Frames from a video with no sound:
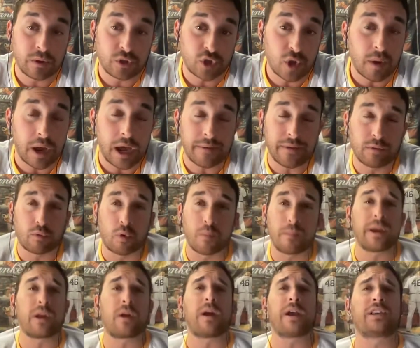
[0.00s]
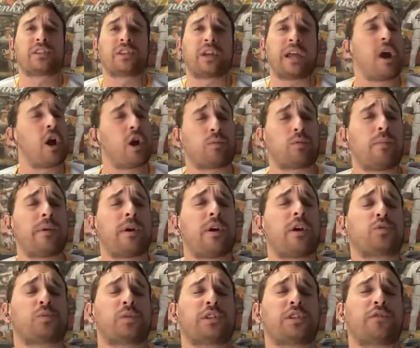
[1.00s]

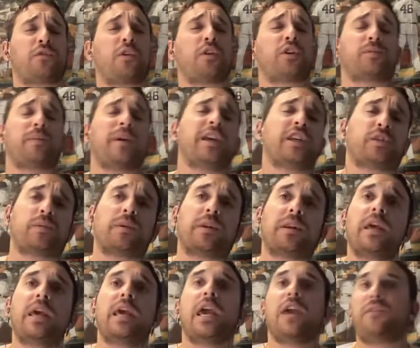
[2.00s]
Ramirez was the first baseman.